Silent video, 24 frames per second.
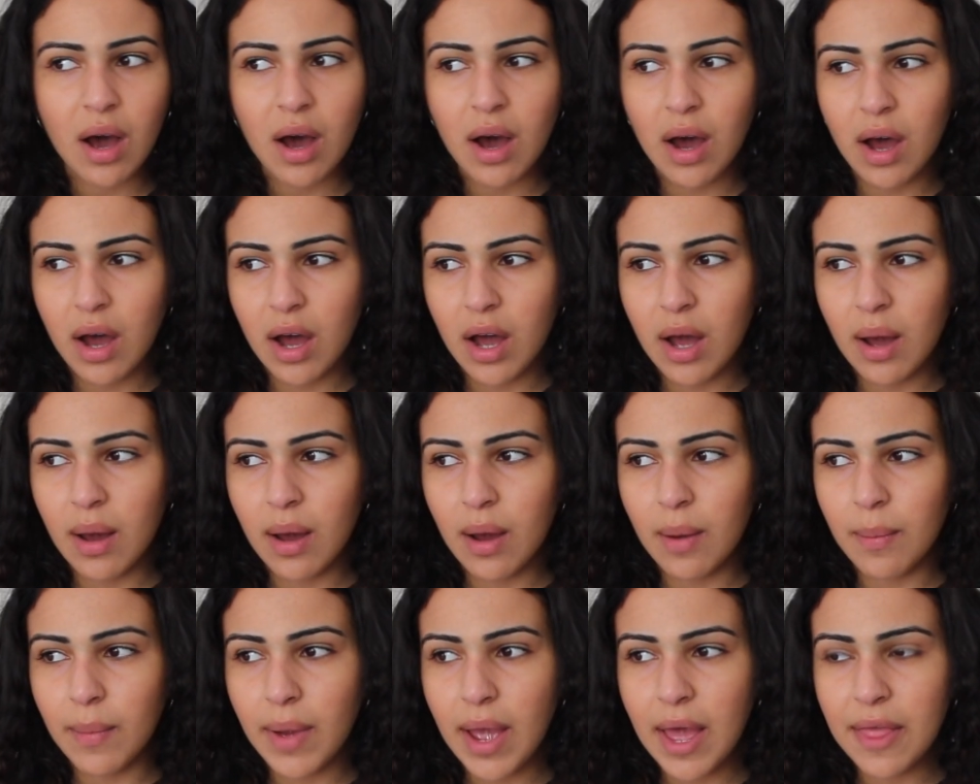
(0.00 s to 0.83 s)

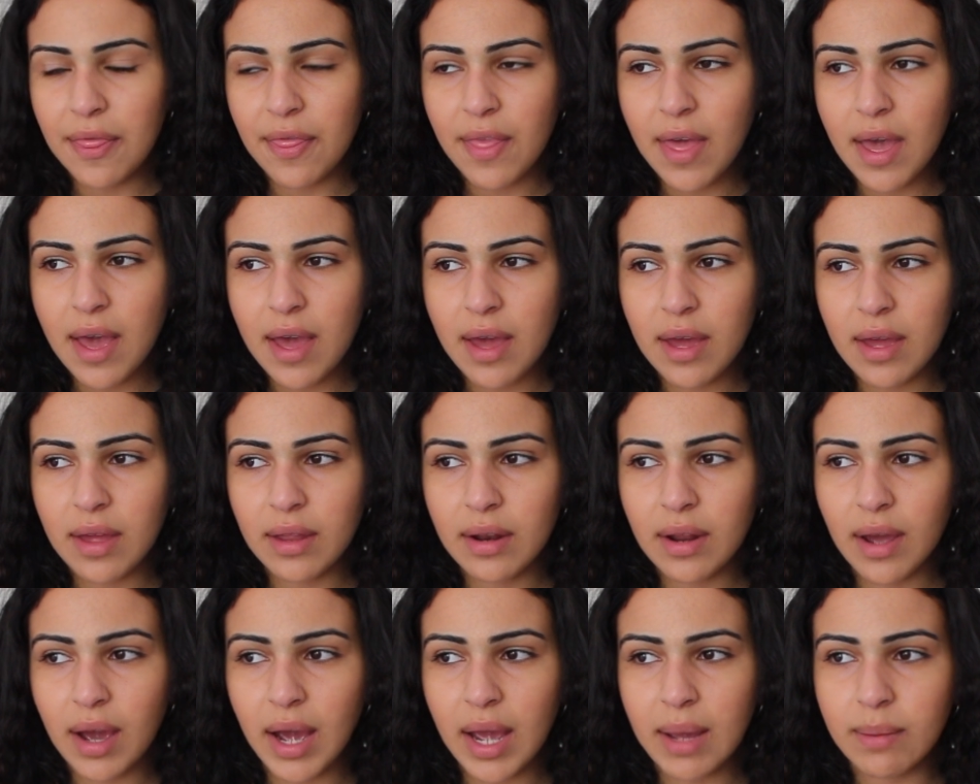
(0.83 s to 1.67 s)
And
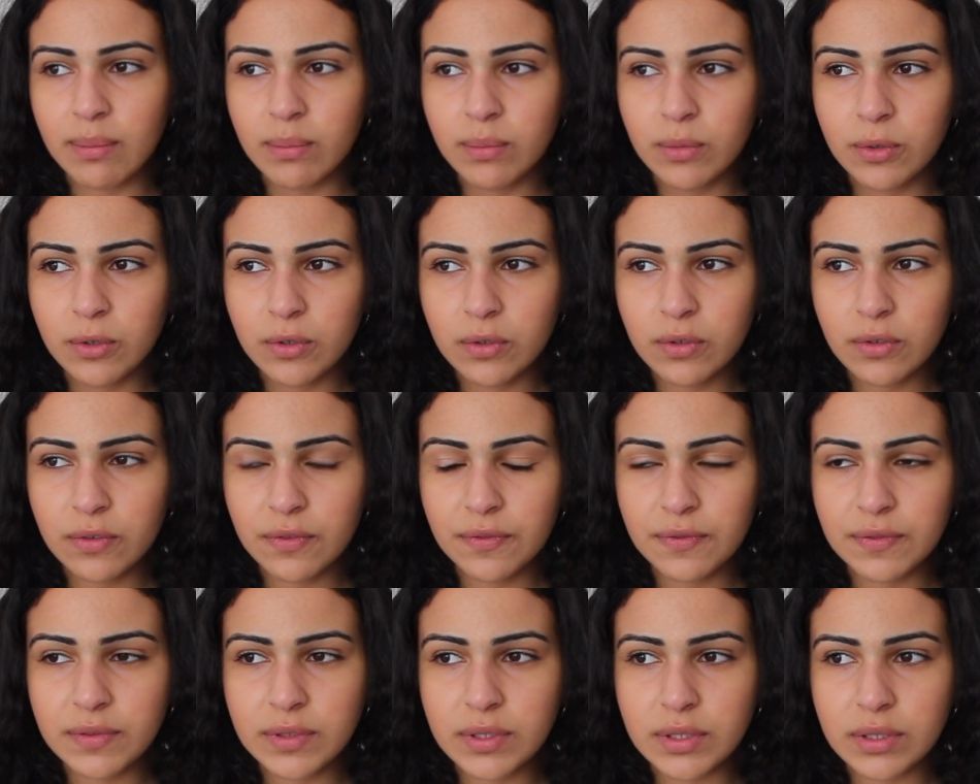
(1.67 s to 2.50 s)
then I
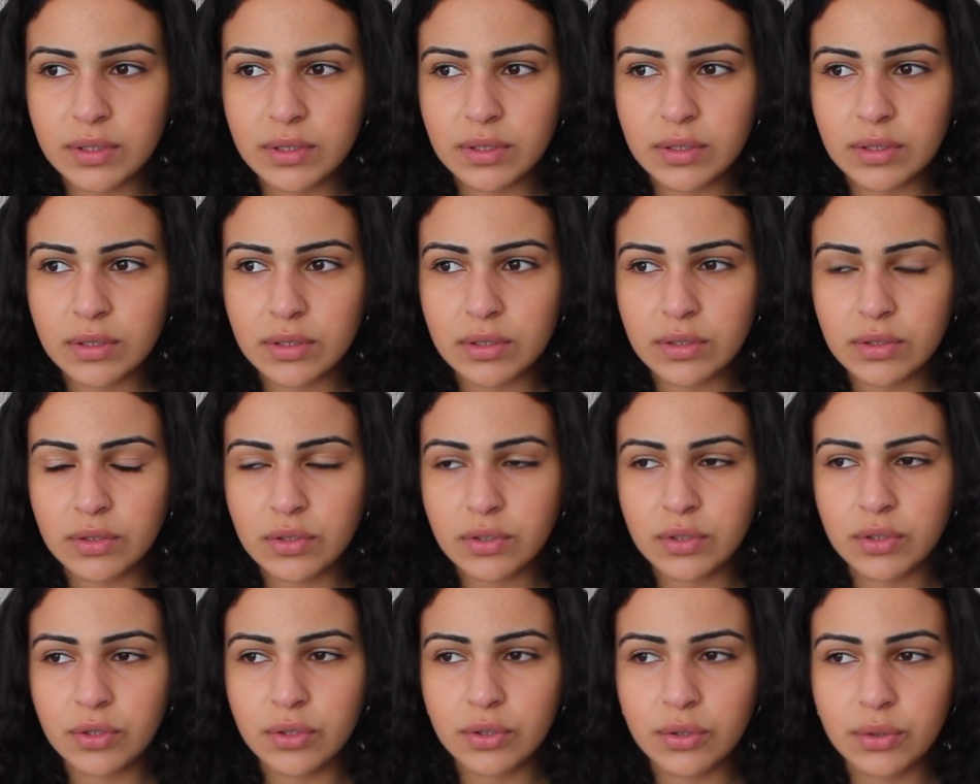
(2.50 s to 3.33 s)
moved
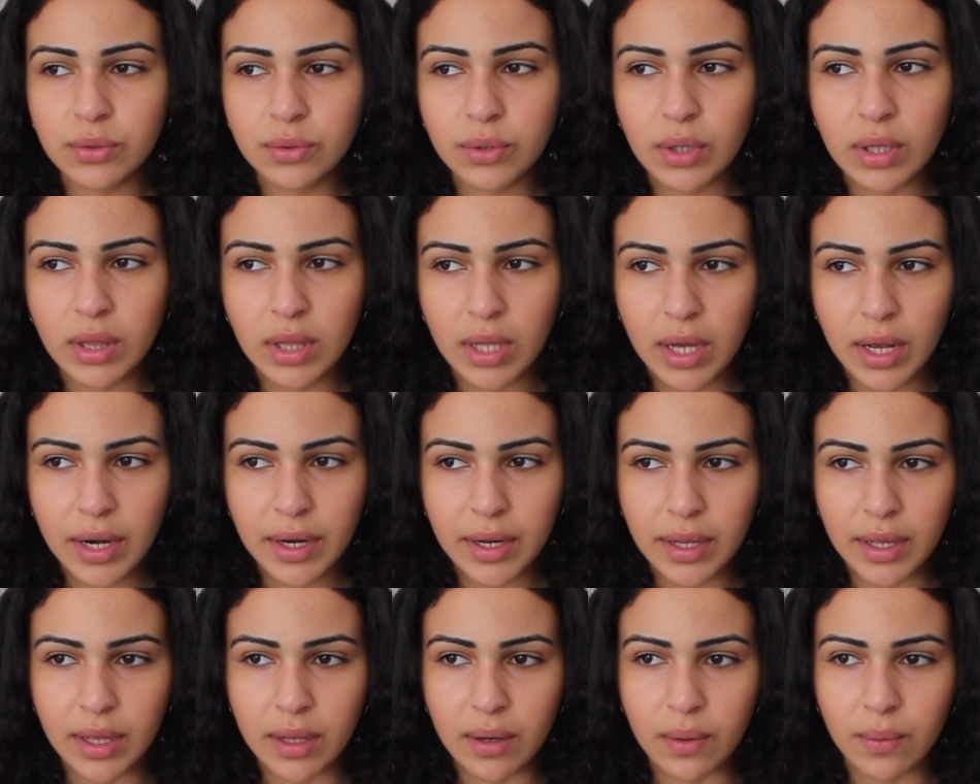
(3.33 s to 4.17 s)
to
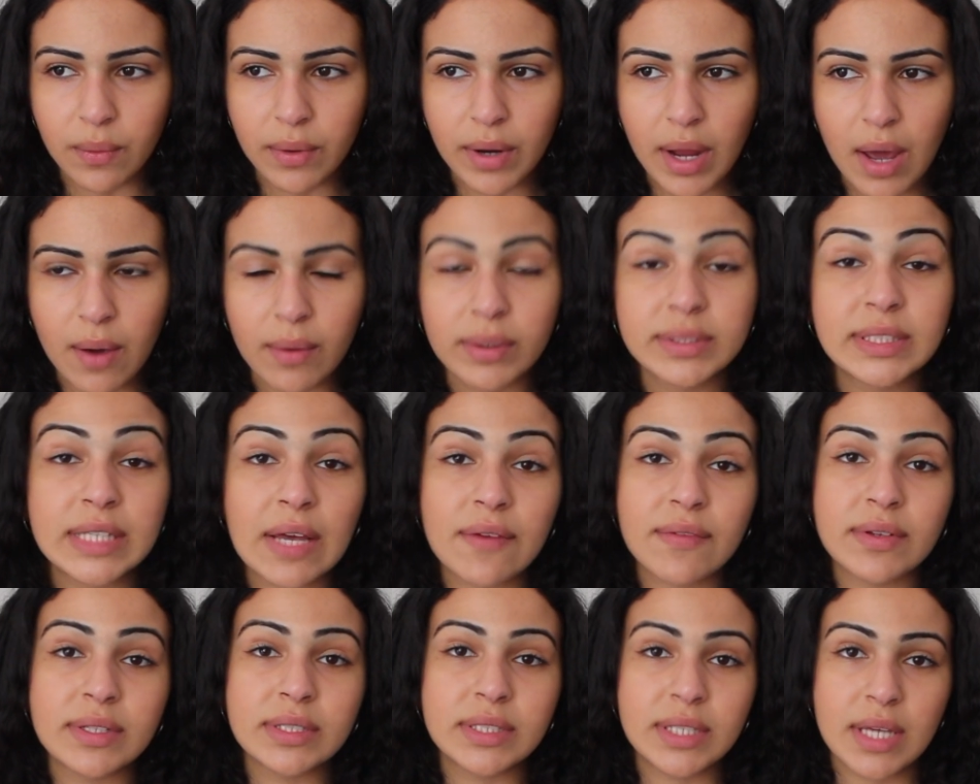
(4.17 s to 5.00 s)
London when I was
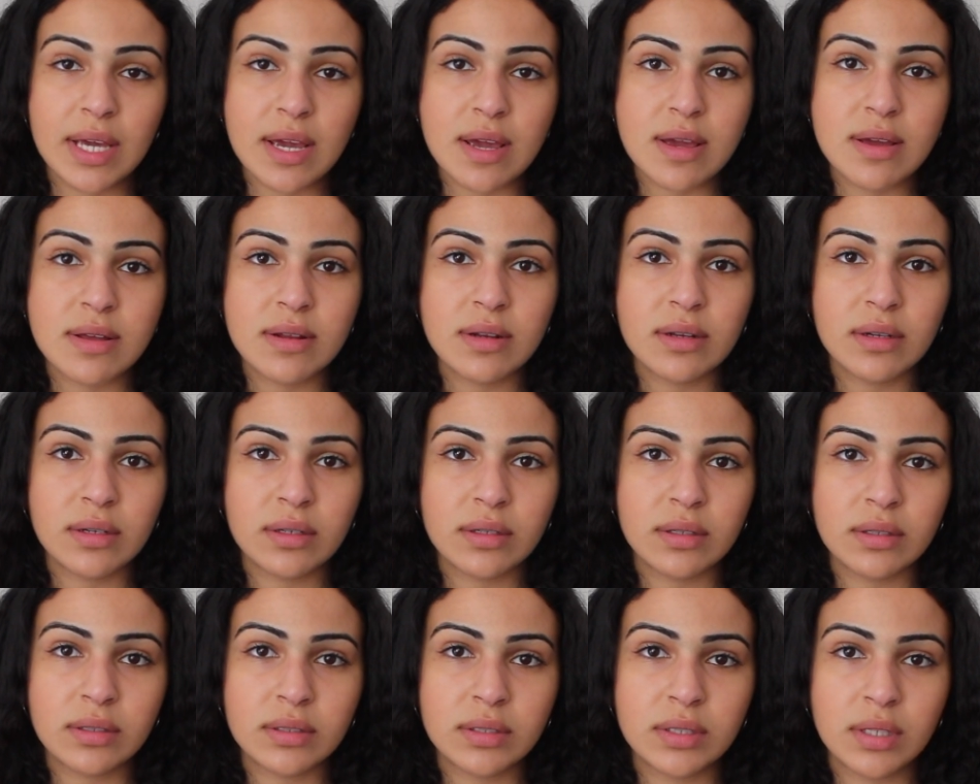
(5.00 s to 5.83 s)
17
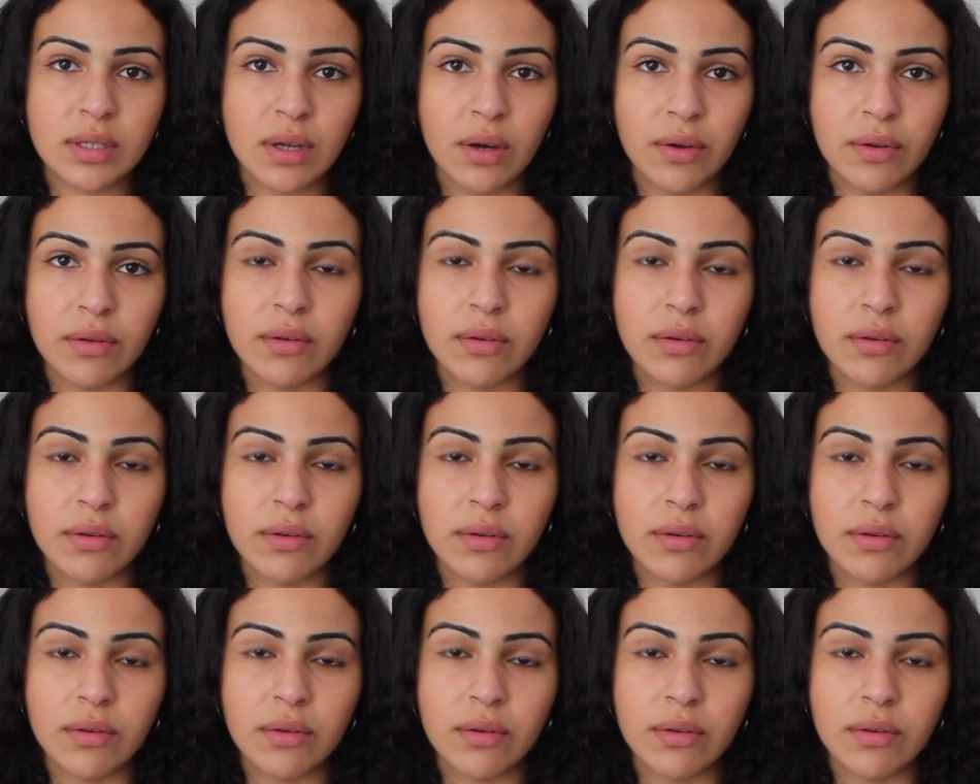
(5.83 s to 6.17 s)
to go to